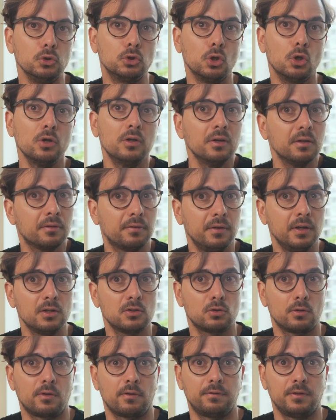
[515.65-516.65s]
concrete
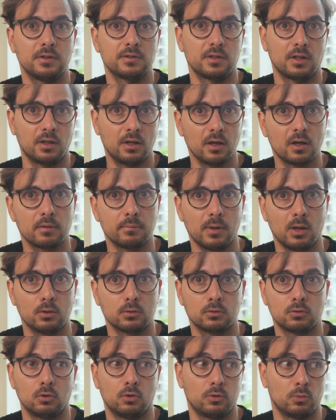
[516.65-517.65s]
things, or the things they care
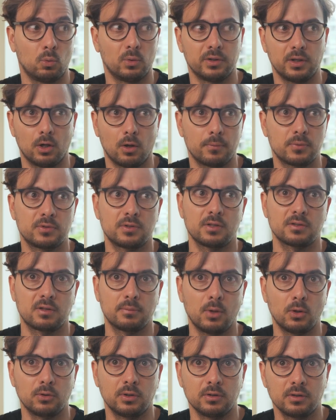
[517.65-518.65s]
about, or what they're obsessed
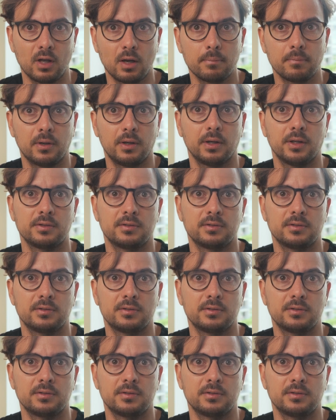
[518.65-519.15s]
about in Denmark,